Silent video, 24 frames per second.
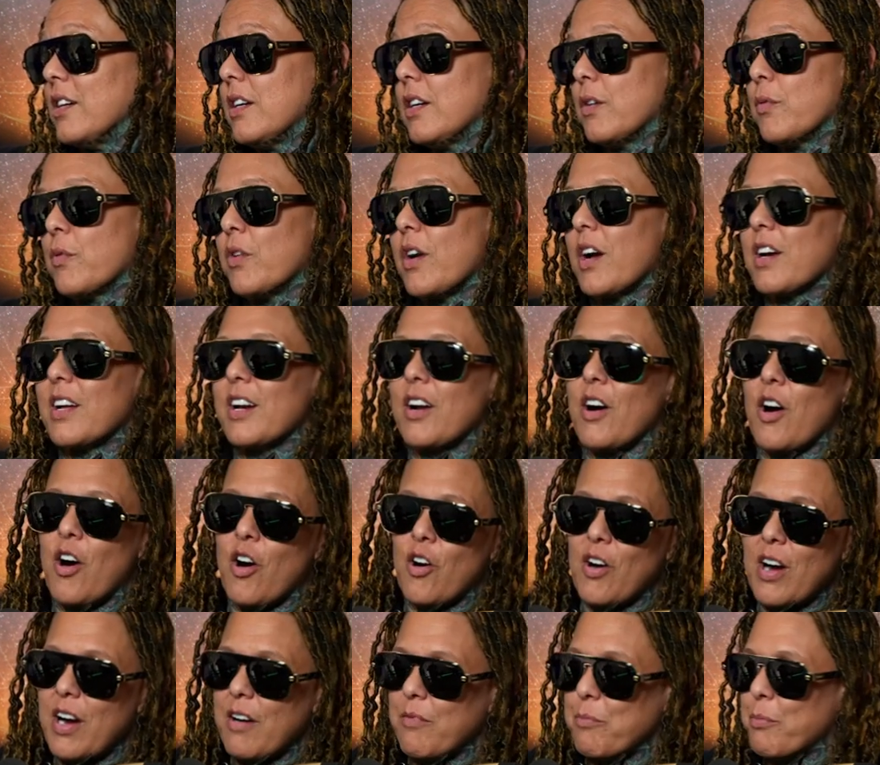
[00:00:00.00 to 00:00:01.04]
Mm-hmm. We're not going to
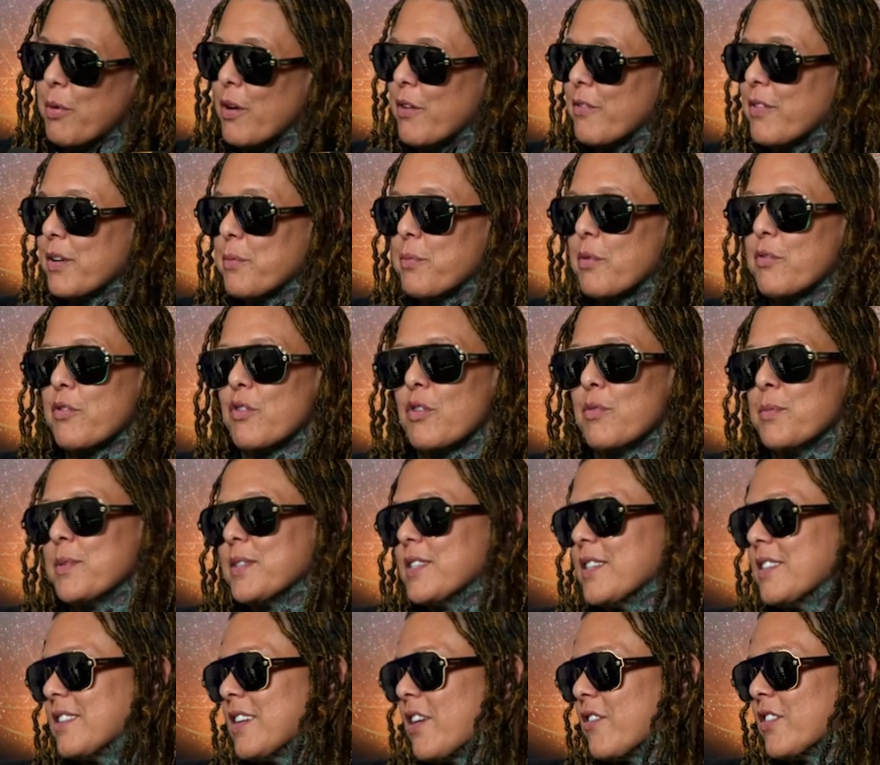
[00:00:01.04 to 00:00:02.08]
all have perfect
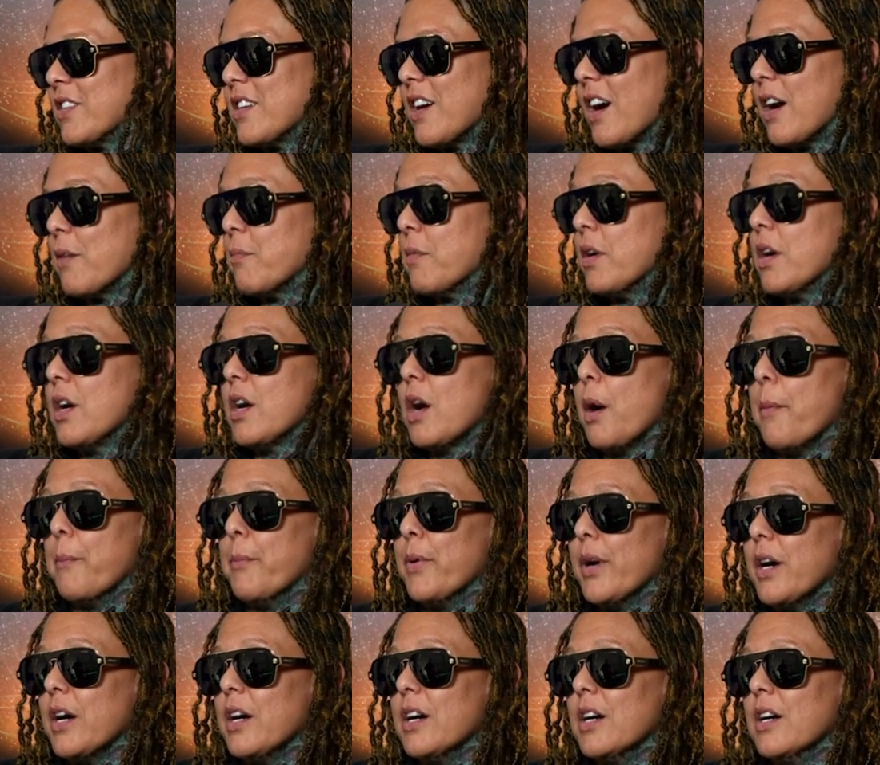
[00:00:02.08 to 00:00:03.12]
performances every time,
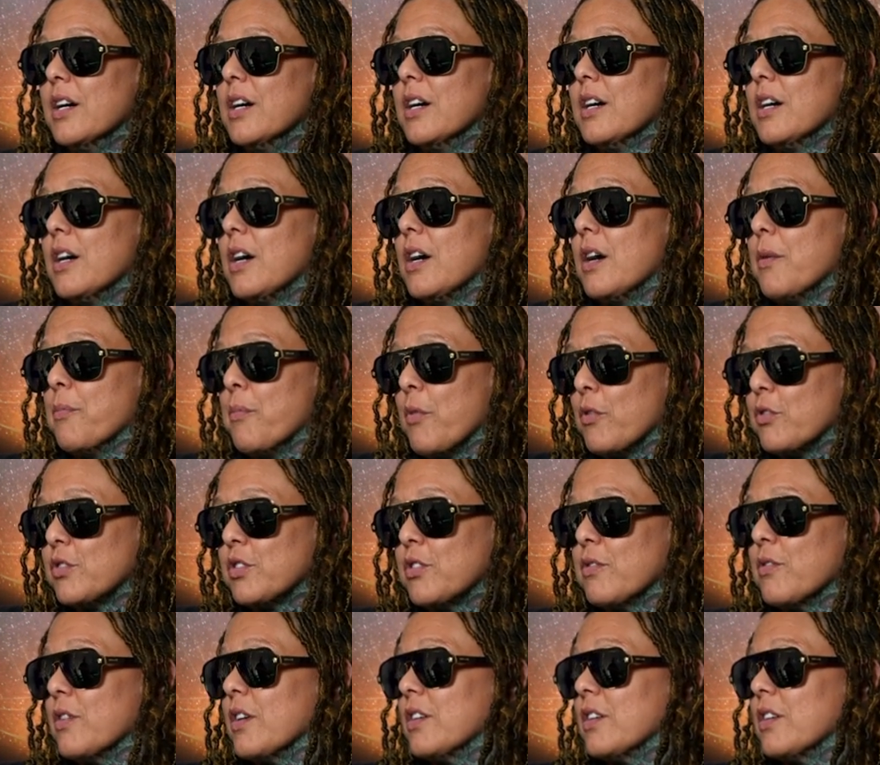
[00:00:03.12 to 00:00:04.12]
but most of